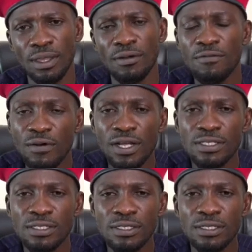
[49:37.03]

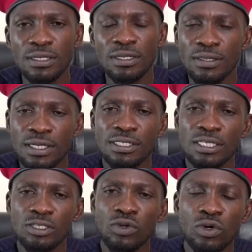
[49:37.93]
Friends, this
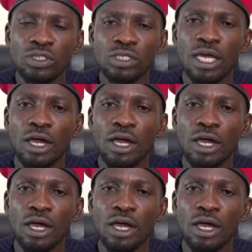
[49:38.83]
is not